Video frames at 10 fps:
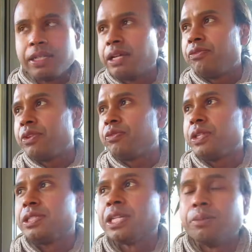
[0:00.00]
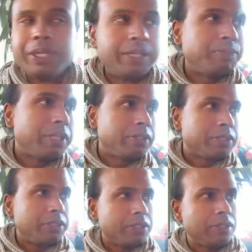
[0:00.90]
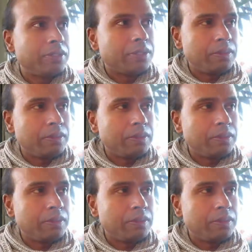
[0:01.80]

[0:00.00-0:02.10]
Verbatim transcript: and feel free to come in, but your, your,